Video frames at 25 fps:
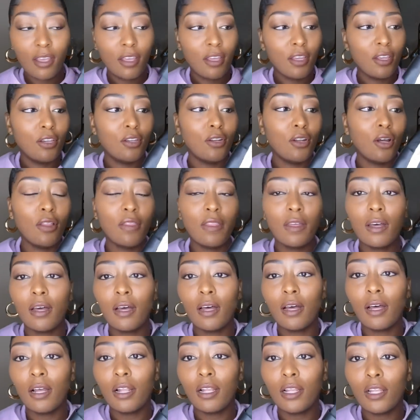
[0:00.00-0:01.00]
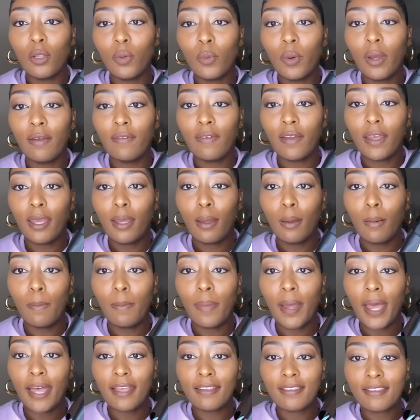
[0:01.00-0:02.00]
You know the uh, Loewe
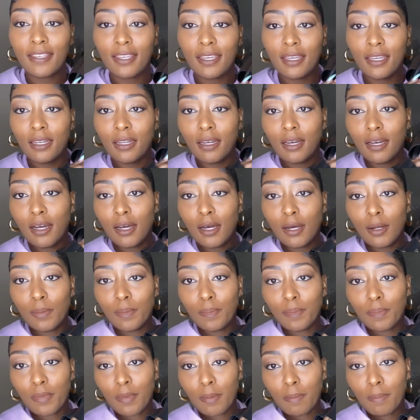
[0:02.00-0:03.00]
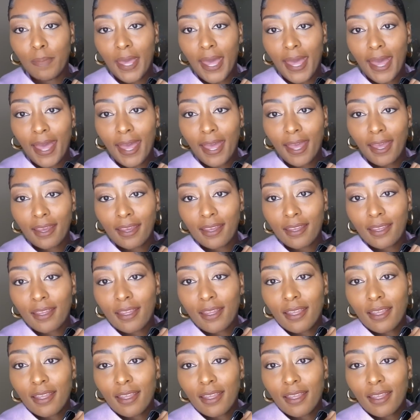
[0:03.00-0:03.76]
basket um, bag?